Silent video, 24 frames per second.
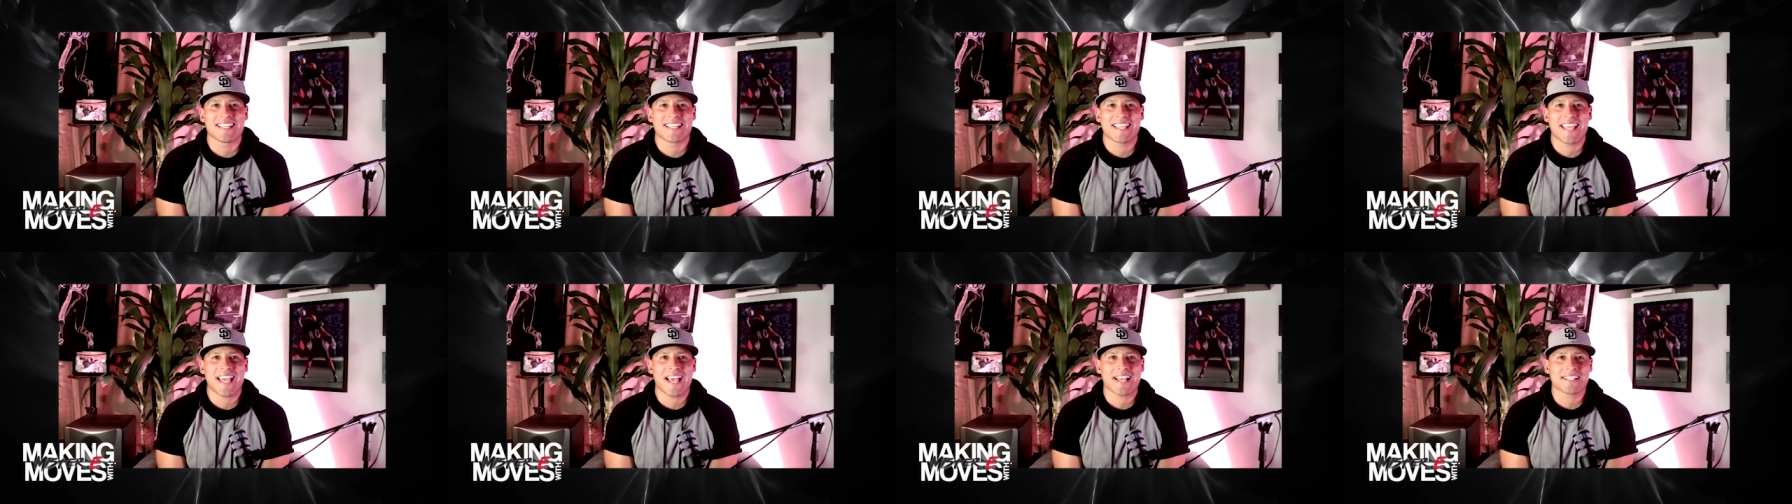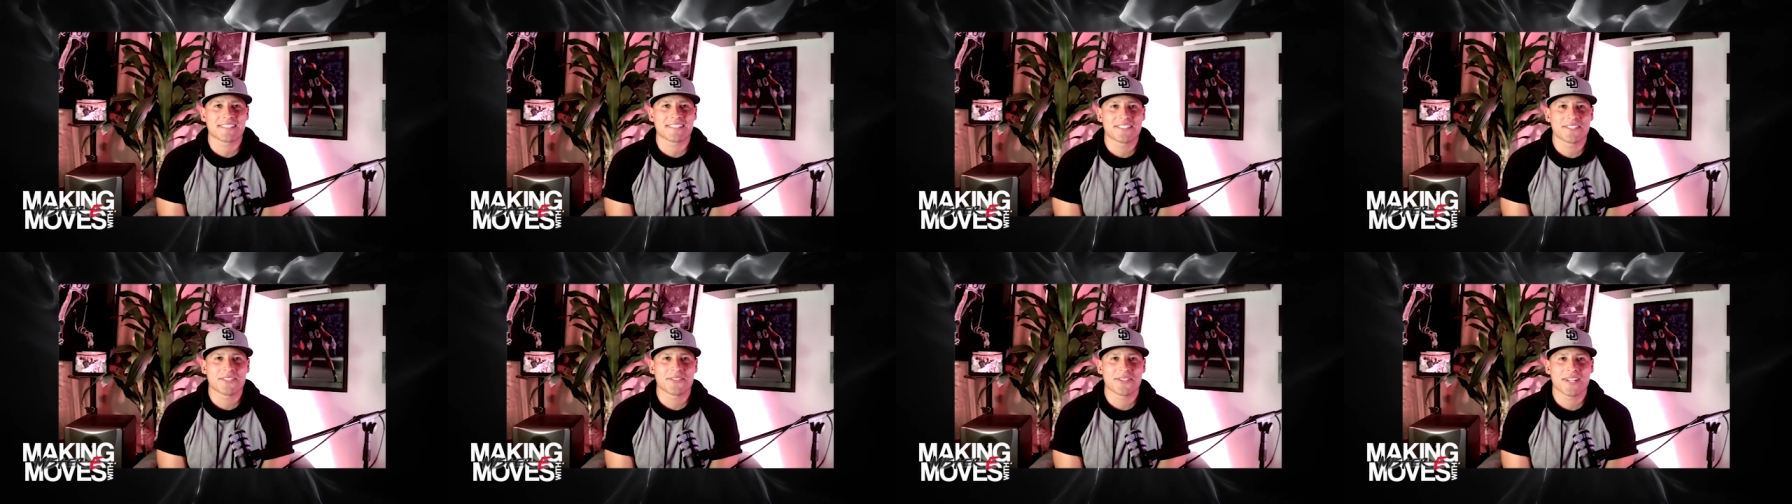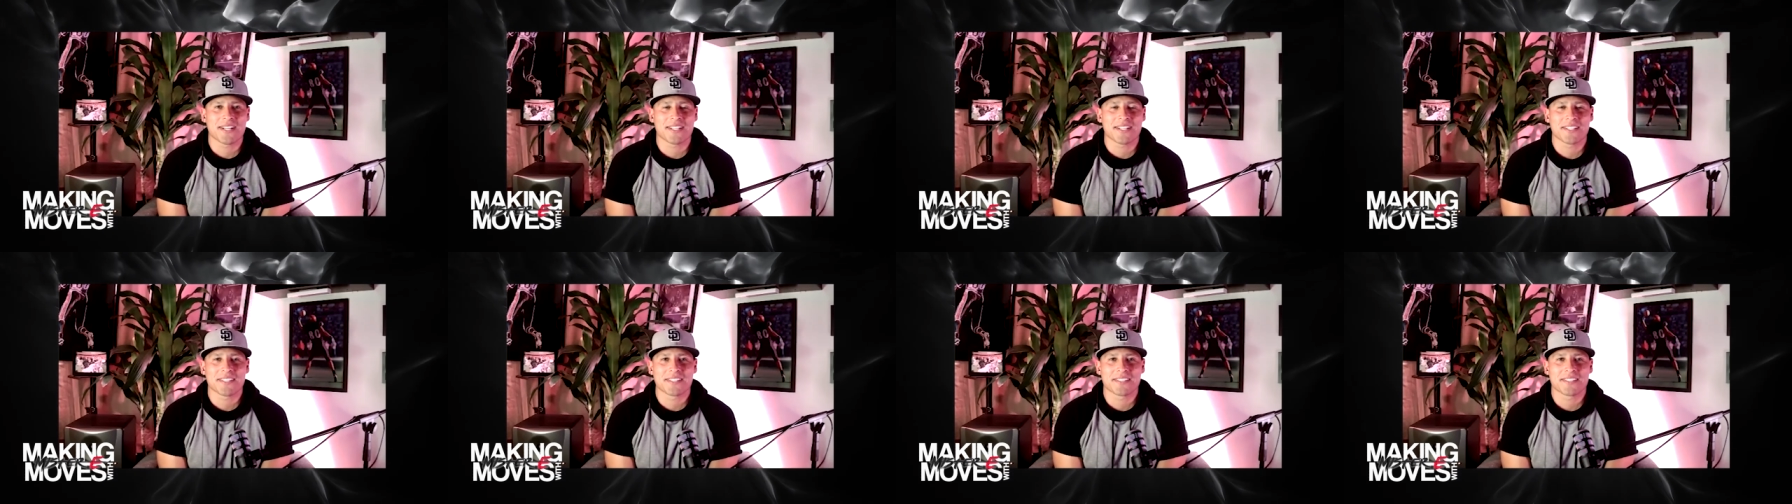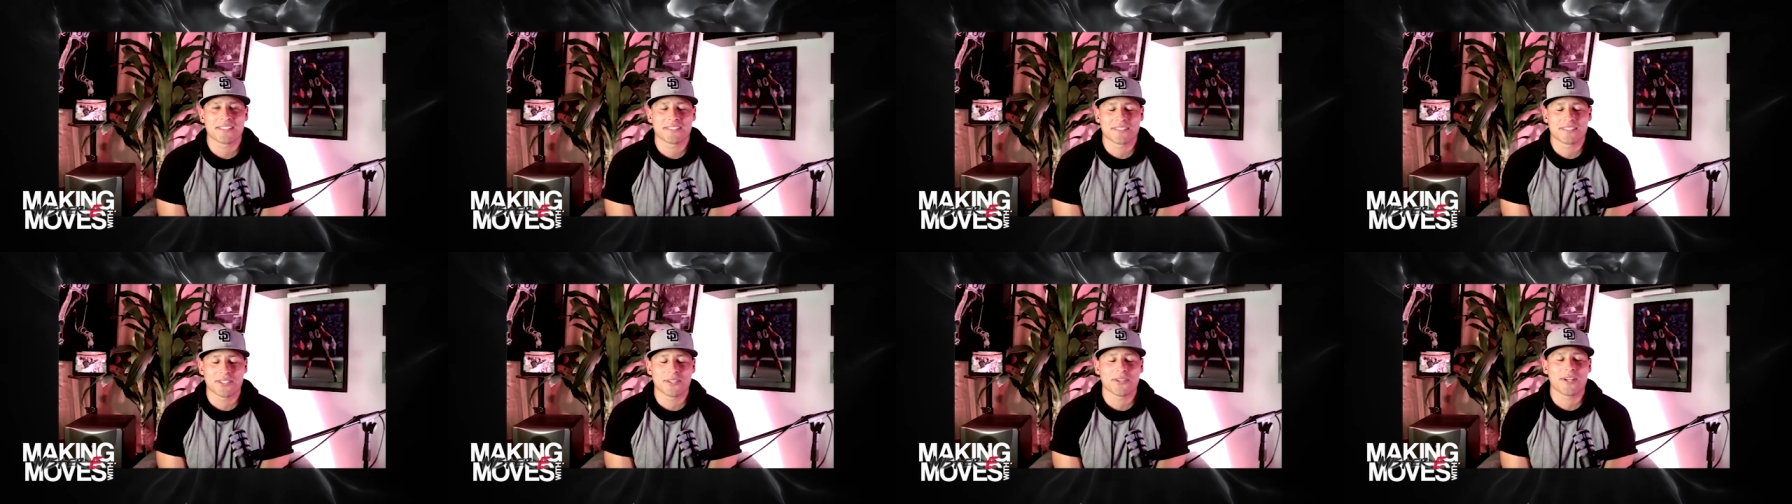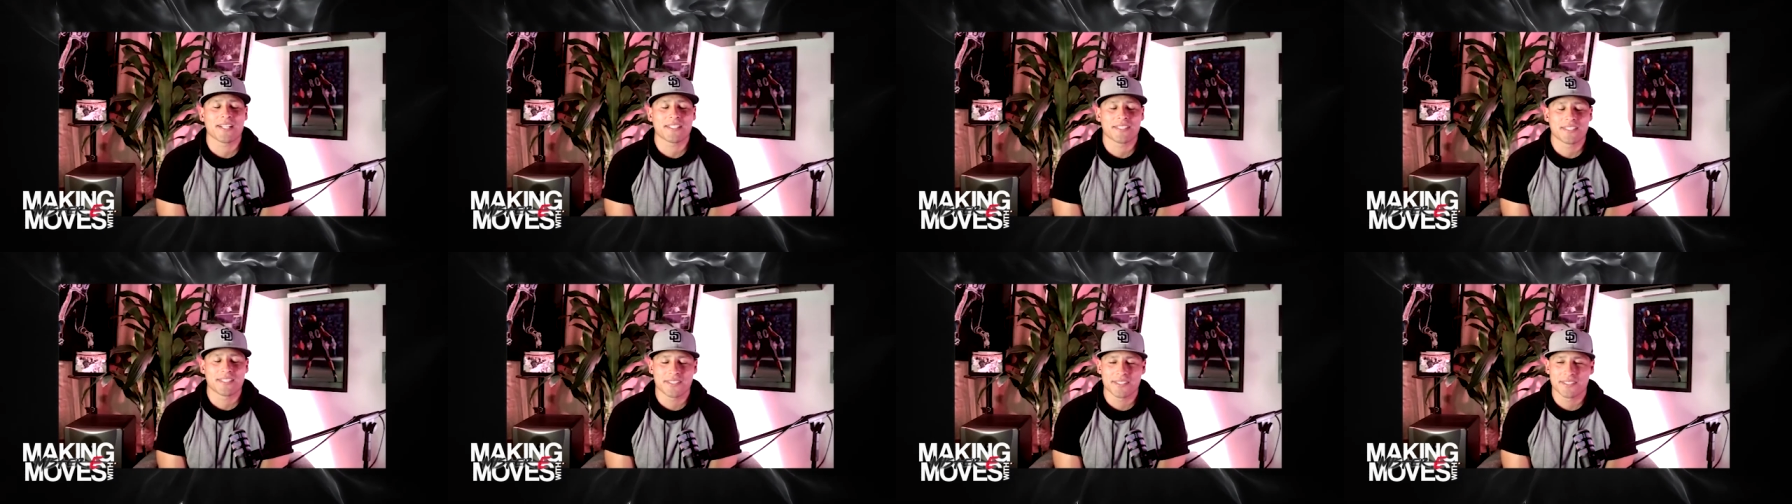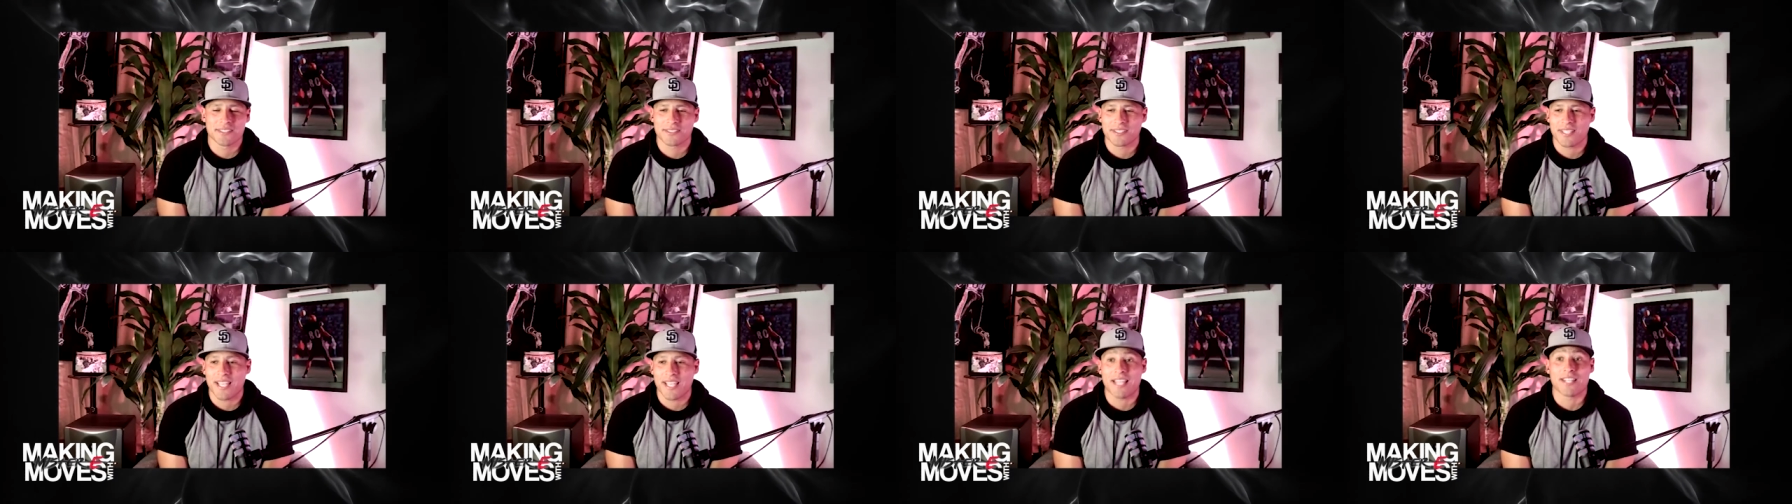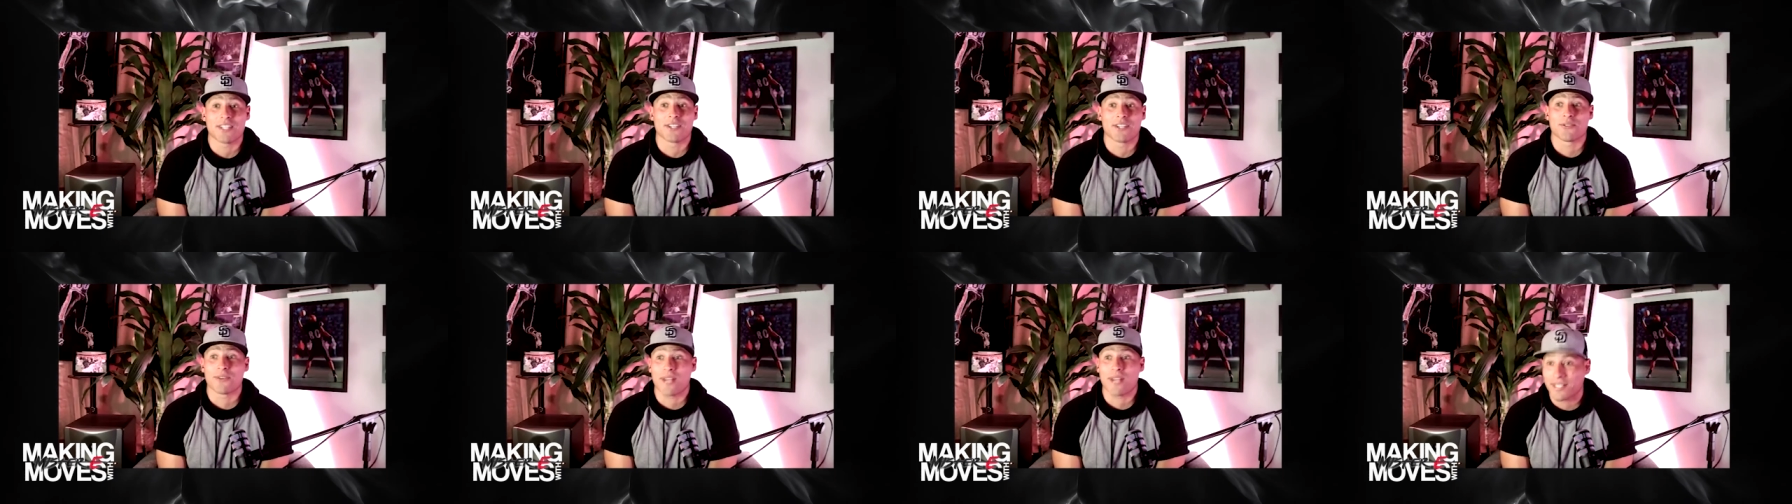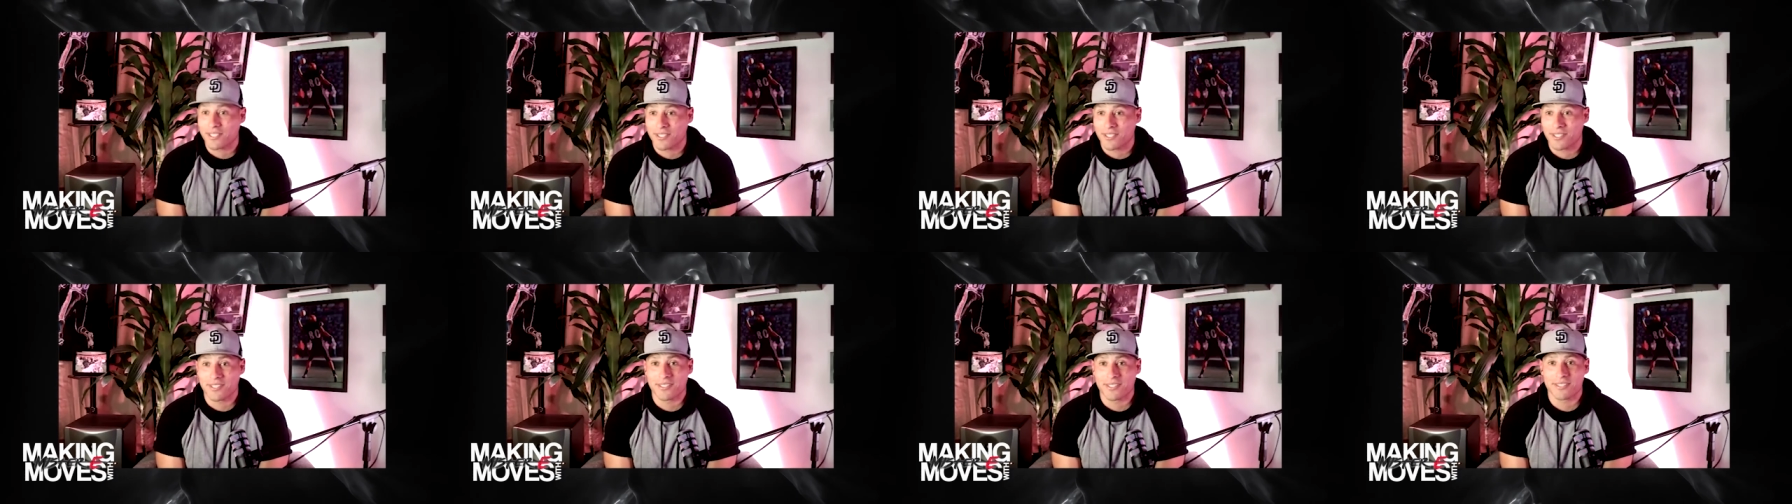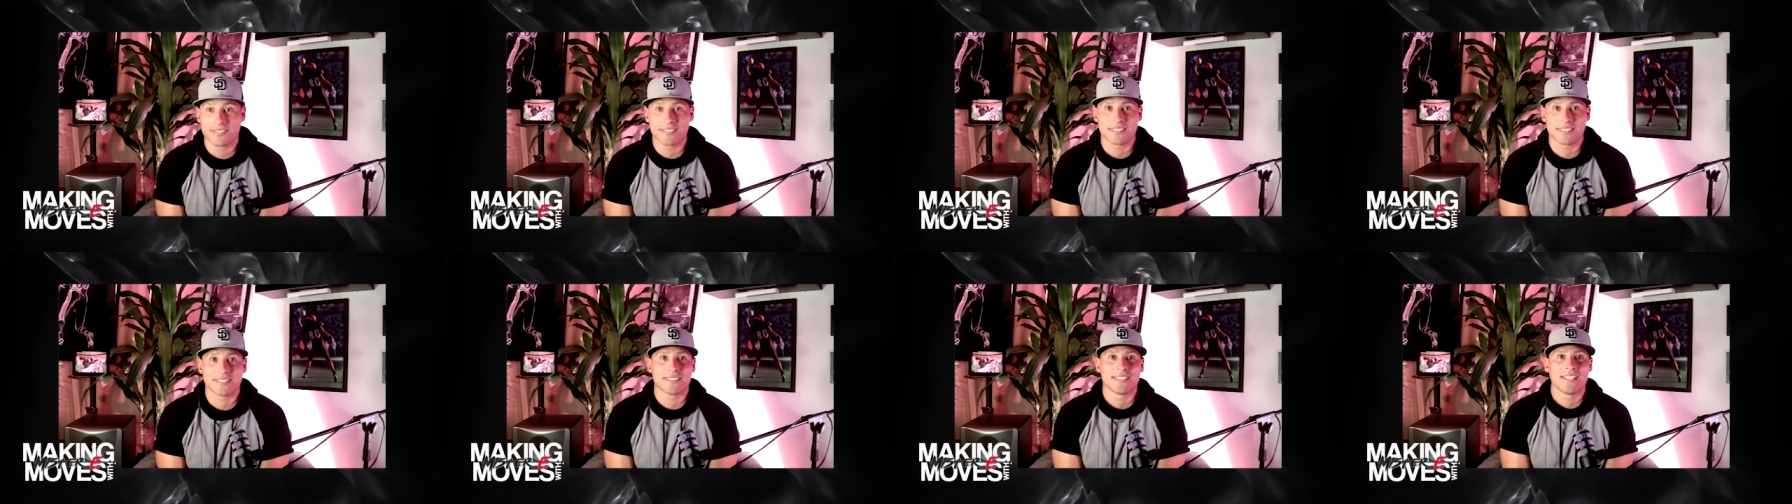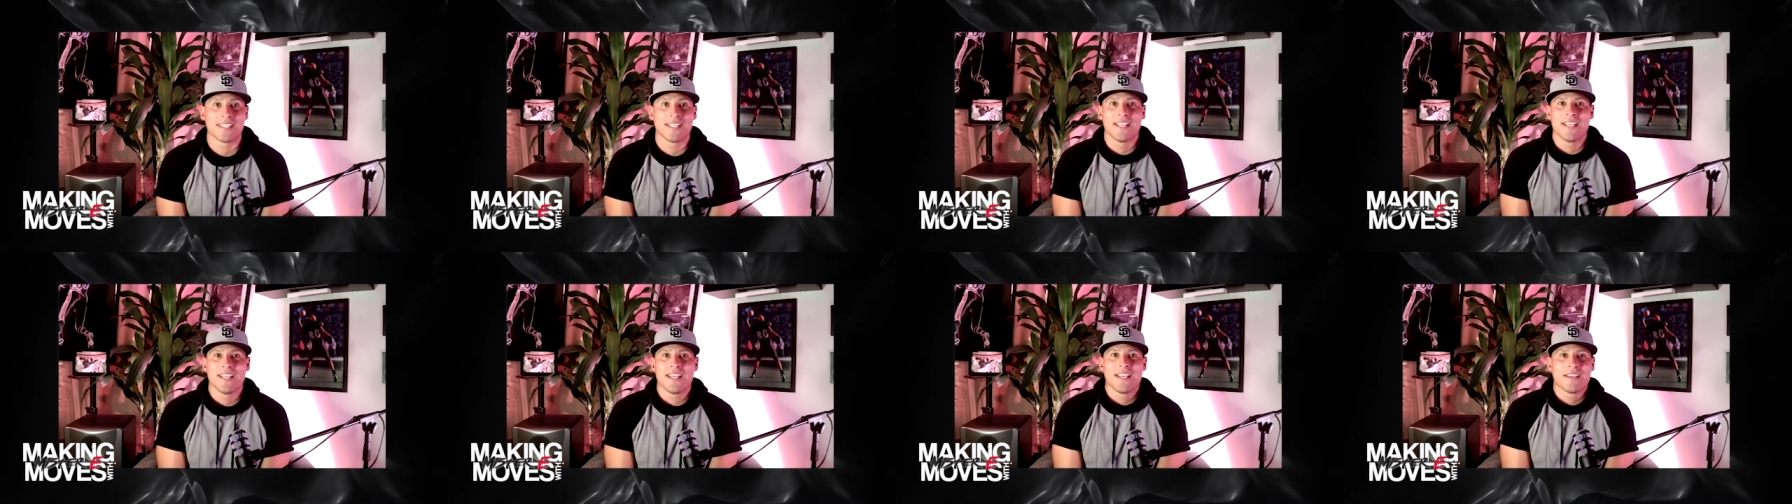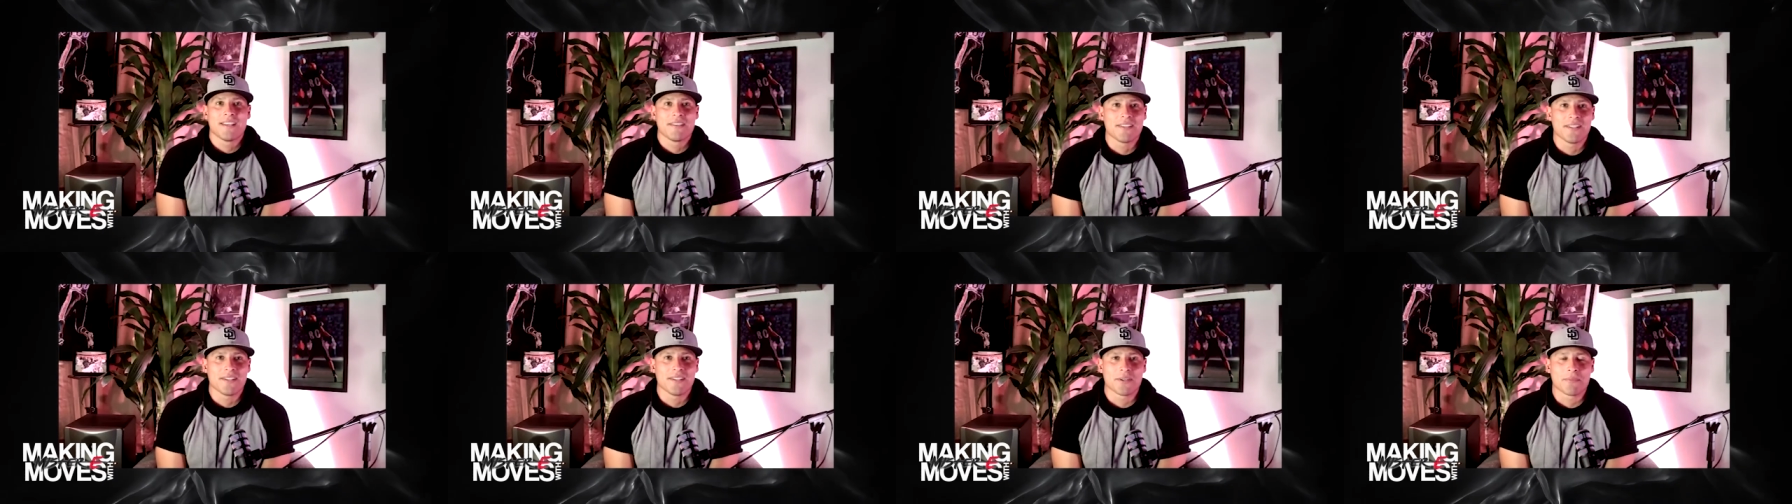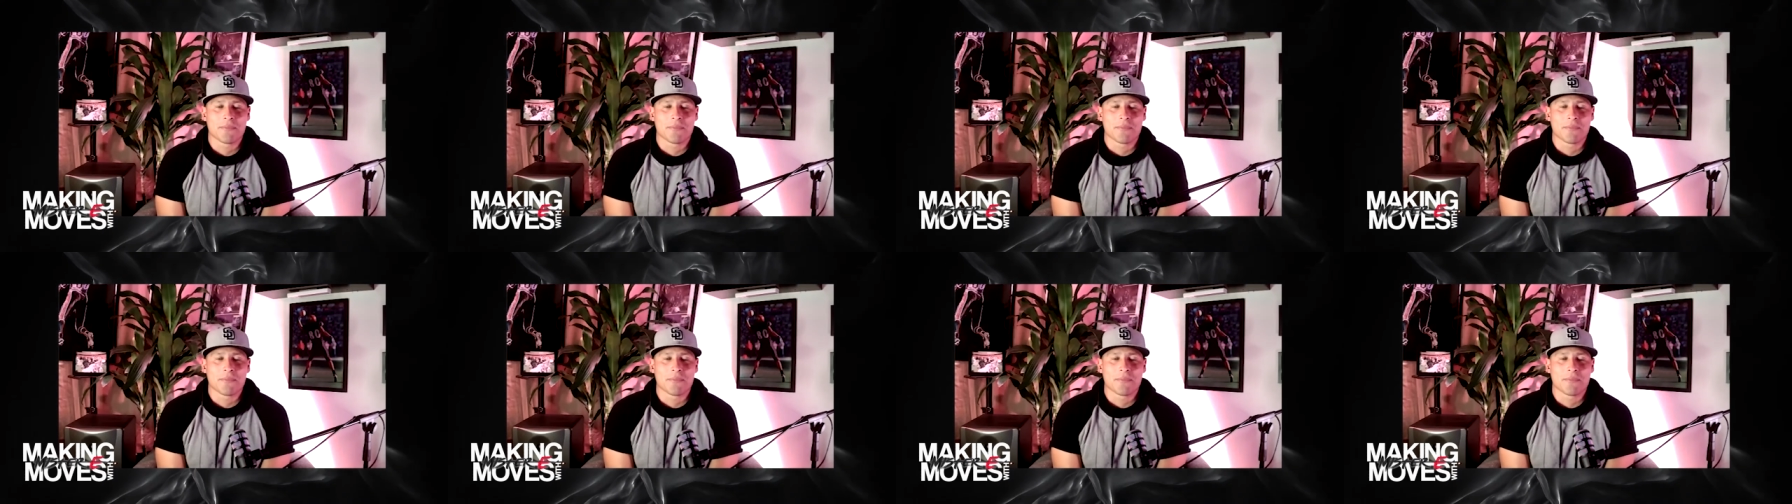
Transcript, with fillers: casting director directors and directors and you